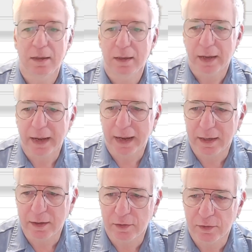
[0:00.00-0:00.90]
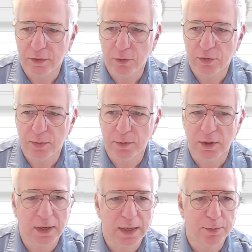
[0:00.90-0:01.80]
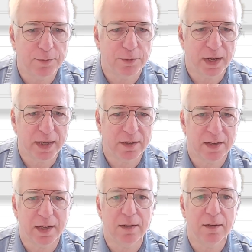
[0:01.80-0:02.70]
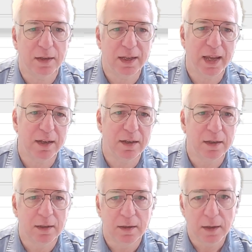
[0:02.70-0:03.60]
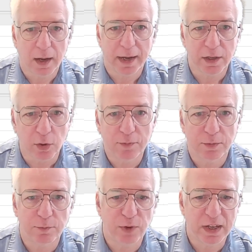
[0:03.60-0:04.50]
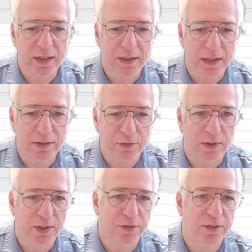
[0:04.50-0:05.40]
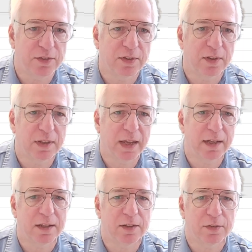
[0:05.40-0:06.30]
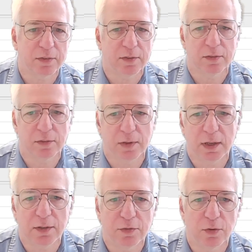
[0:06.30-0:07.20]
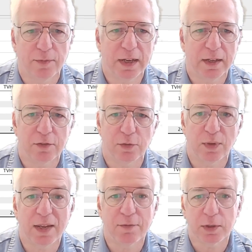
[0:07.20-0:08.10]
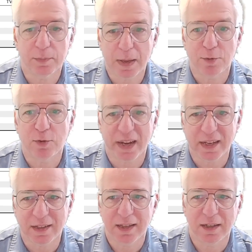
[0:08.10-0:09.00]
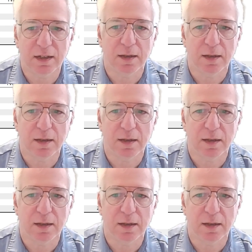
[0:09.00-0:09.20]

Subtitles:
And there's no similar label for 18. Again, I know from reading the instructions that this survey is only given to people 18 and up.